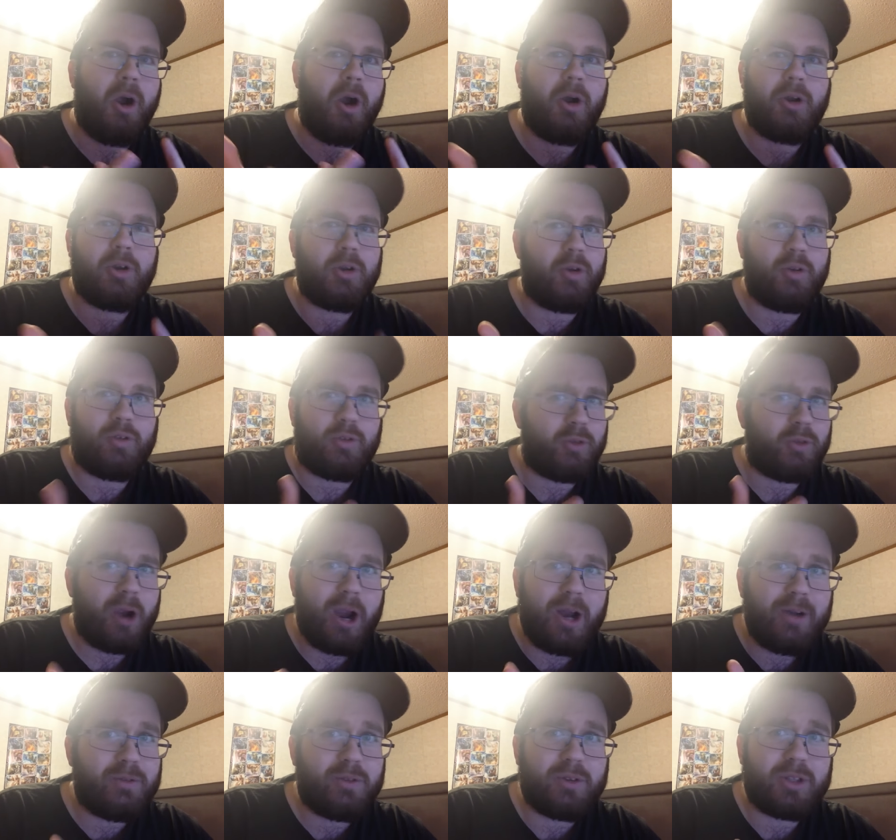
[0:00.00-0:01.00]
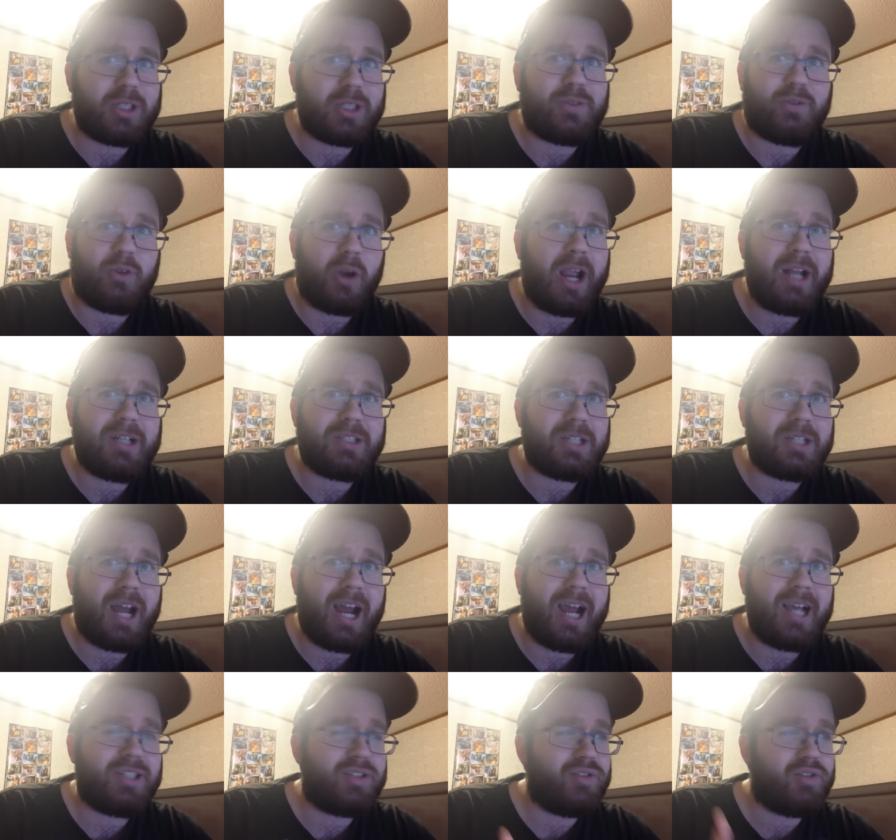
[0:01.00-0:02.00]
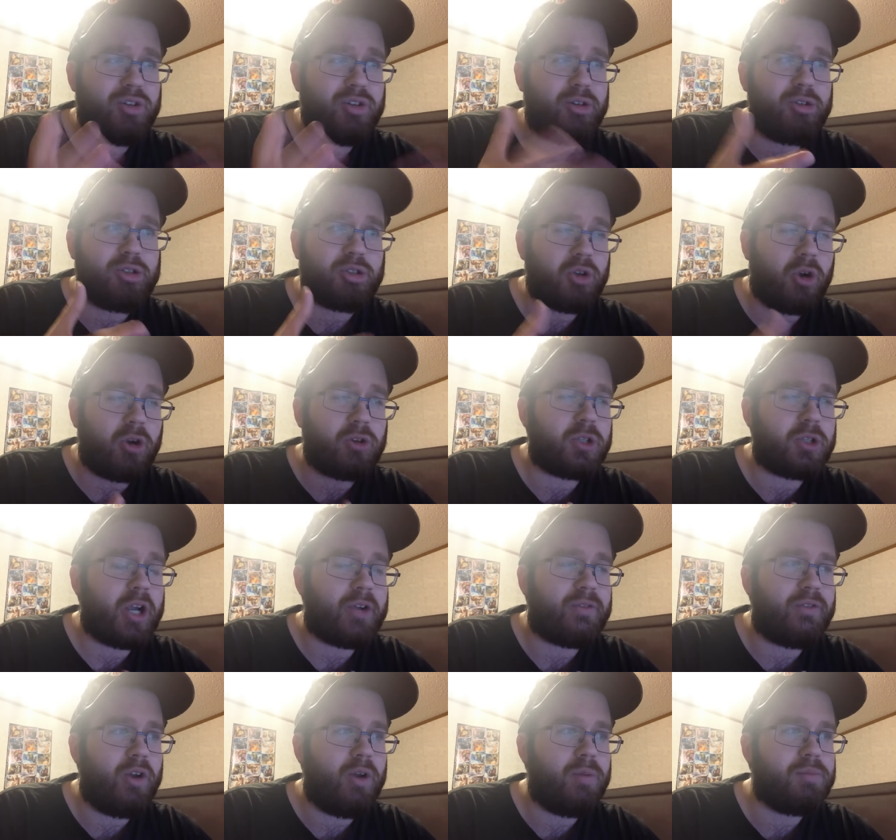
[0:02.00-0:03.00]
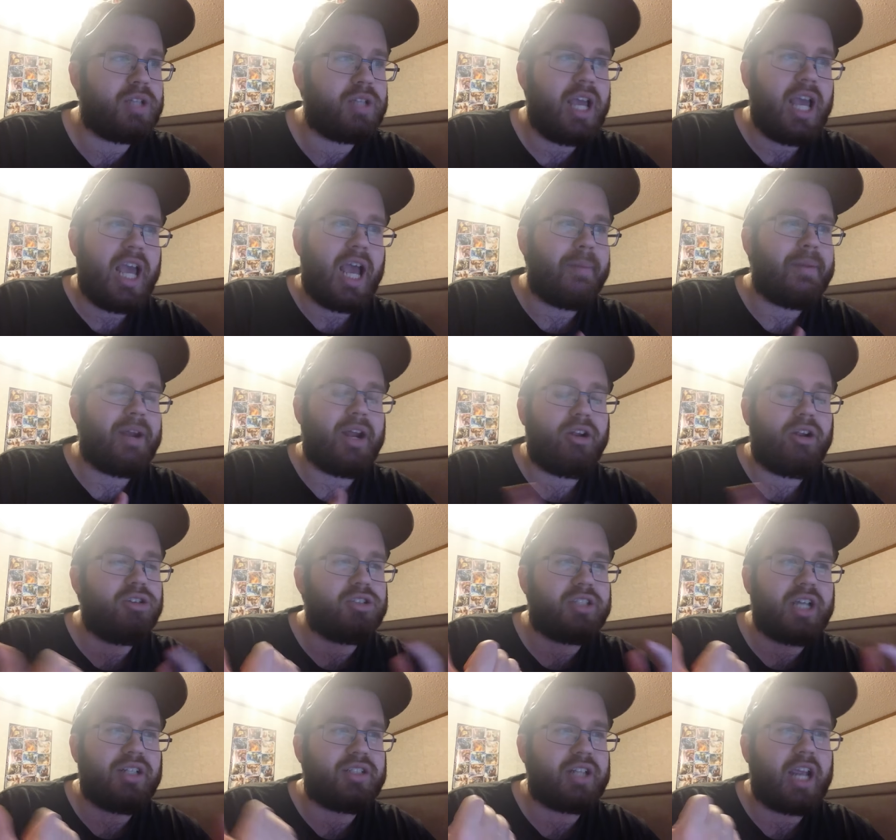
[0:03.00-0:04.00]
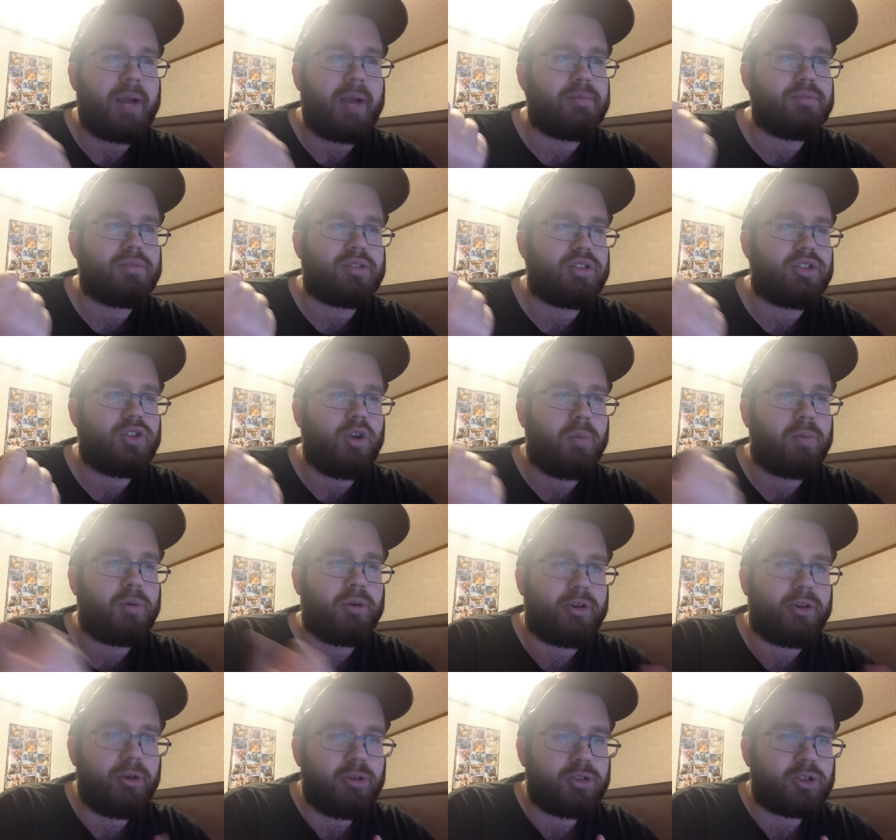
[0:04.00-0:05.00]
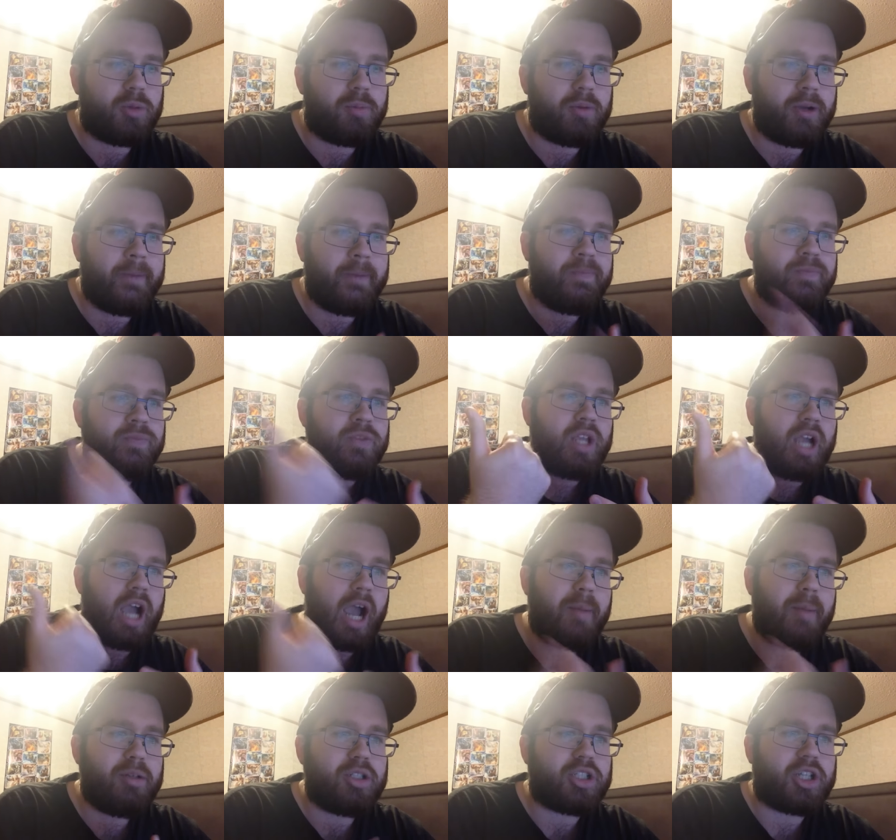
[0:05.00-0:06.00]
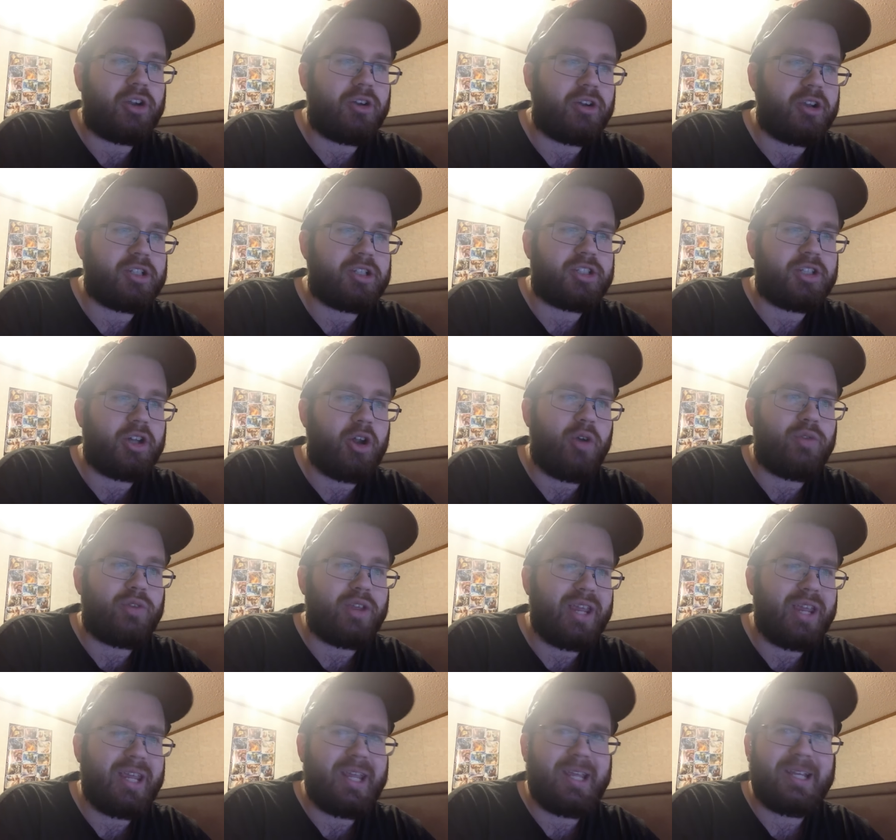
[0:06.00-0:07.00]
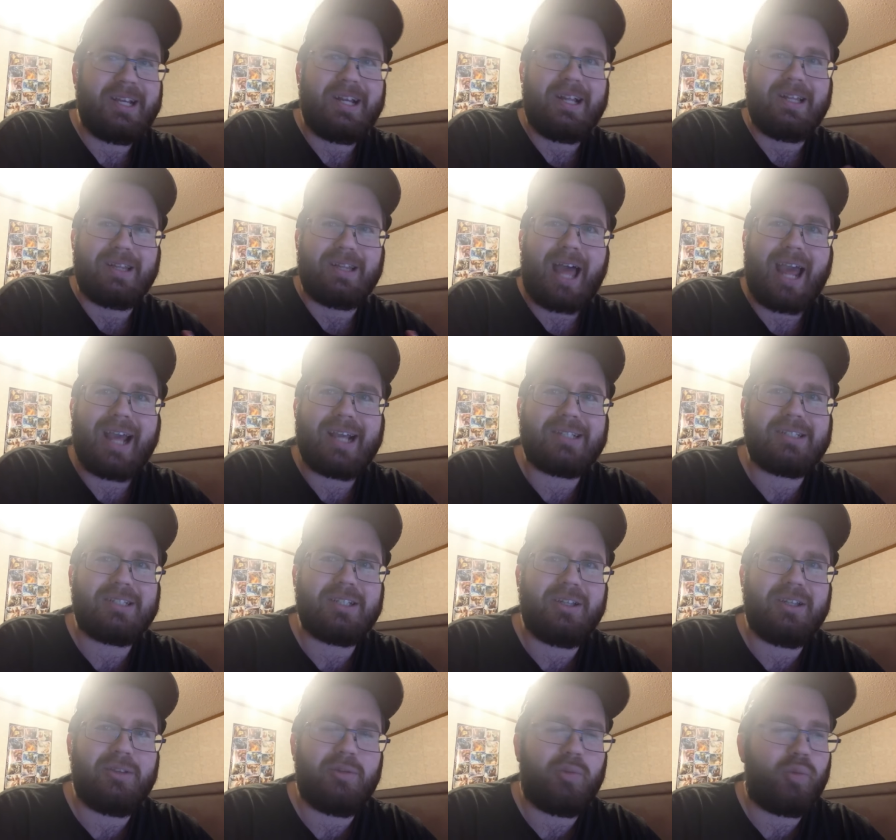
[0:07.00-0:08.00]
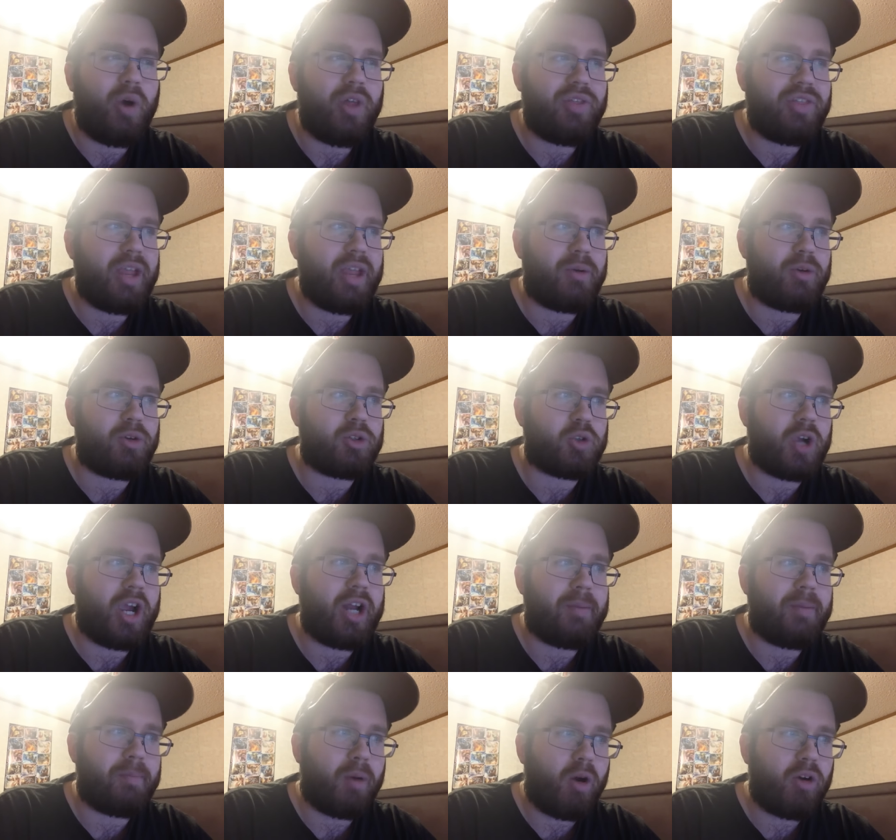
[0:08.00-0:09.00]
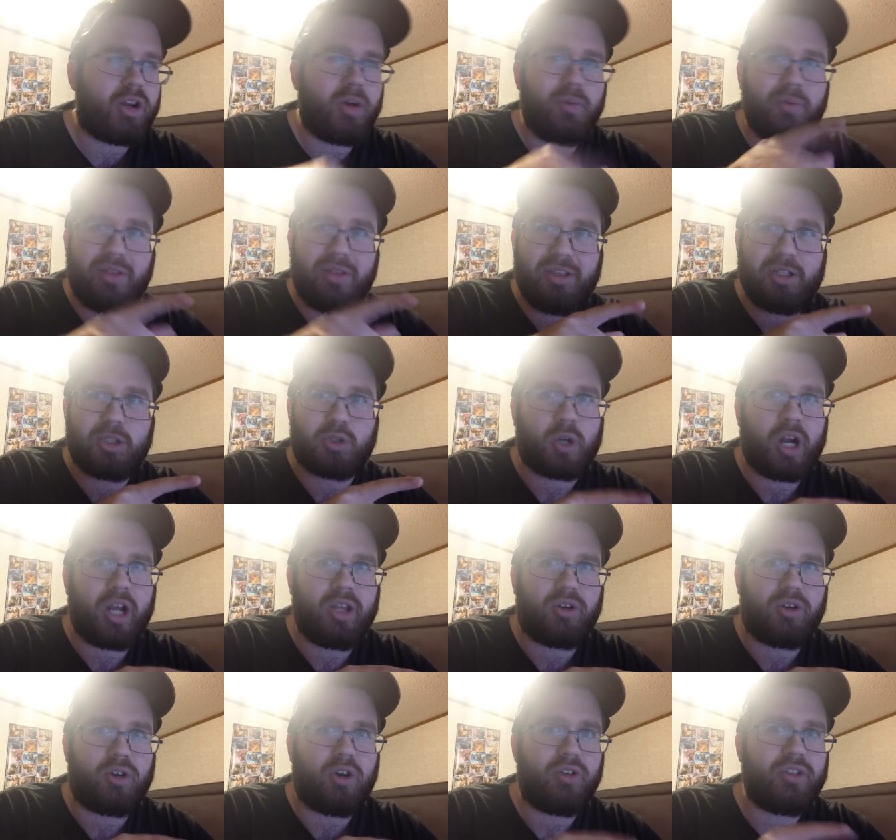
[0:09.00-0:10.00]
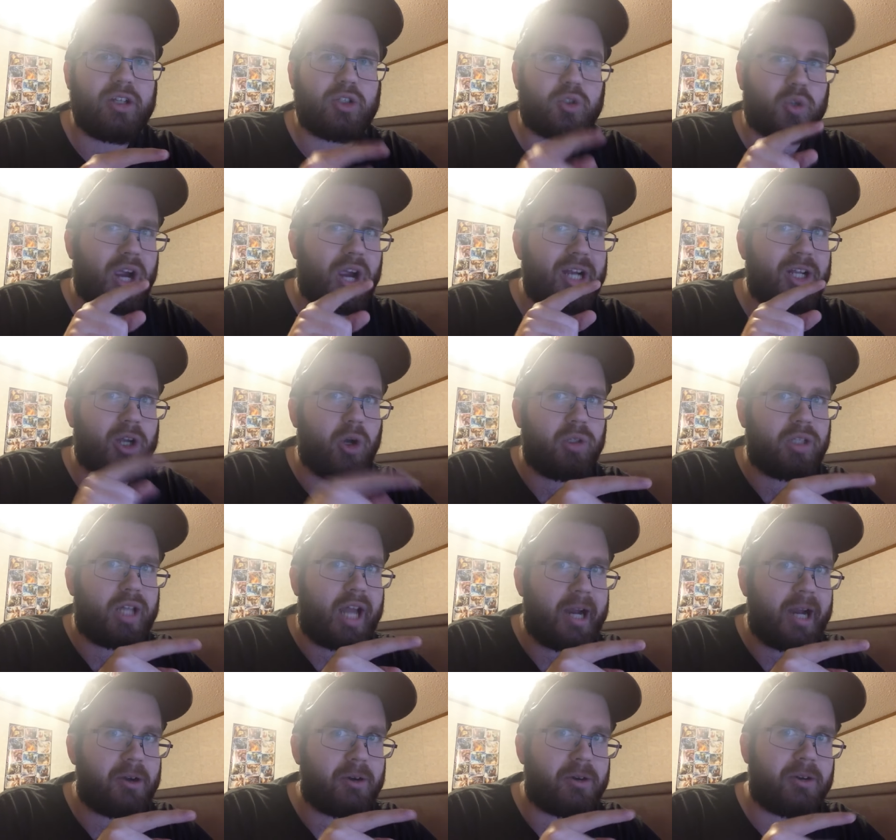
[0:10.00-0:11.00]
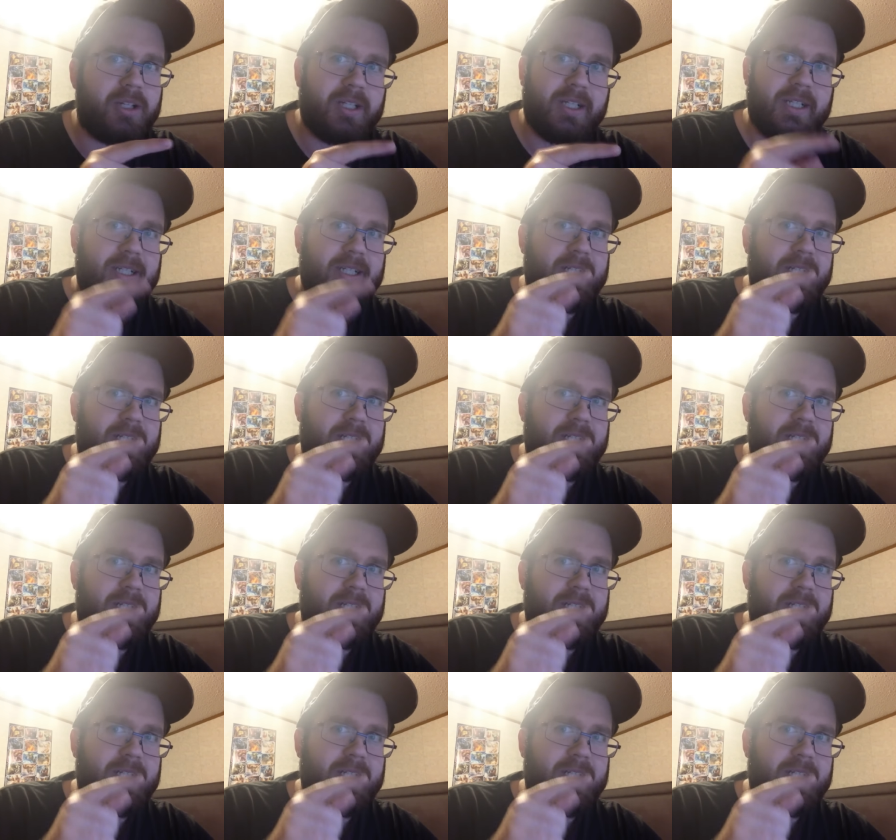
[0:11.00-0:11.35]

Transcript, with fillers: Are you afraid for this franchise of the new Star Trek films? I mean, I know J.J. Abrams is still producer, but I'm just curious to know if he likes what they were trying to market with this trailer. Are they trying to go lighter?